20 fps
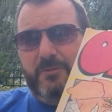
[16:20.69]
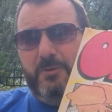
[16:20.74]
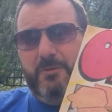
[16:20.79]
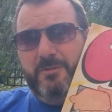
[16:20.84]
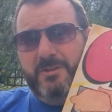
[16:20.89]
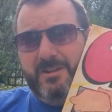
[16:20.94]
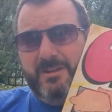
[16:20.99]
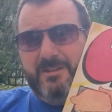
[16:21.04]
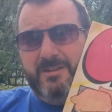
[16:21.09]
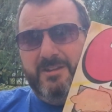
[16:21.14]
for
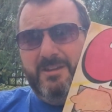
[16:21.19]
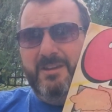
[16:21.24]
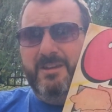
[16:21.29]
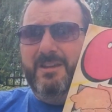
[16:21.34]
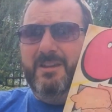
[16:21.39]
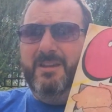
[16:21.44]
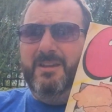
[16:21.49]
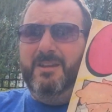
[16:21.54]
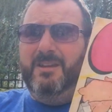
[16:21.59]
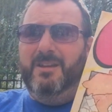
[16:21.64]
Oing,
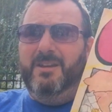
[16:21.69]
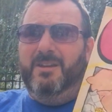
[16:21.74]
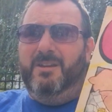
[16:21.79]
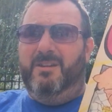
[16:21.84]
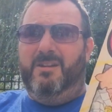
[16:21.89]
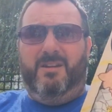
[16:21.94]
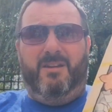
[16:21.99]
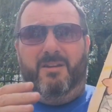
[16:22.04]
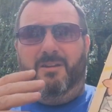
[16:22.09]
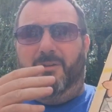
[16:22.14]

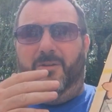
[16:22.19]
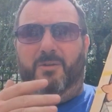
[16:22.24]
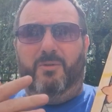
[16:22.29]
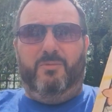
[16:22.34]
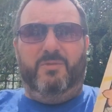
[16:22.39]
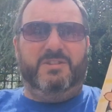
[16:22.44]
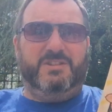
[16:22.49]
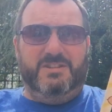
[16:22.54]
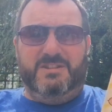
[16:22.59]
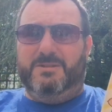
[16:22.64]

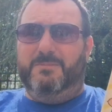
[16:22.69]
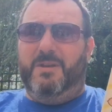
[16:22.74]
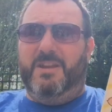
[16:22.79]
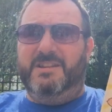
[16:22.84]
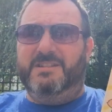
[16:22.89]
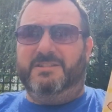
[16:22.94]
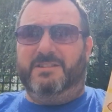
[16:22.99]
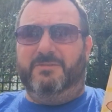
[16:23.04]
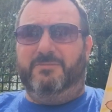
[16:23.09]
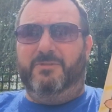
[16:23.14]
which is
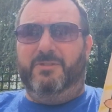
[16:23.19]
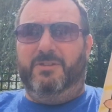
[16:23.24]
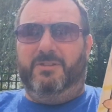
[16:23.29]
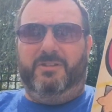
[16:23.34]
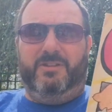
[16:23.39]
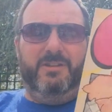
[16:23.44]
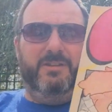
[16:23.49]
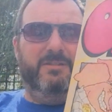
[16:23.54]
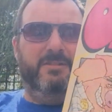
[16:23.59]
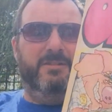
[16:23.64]
amazing
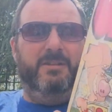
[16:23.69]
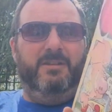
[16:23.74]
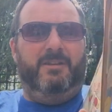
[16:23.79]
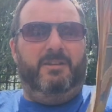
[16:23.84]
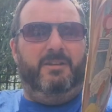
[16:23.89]
really.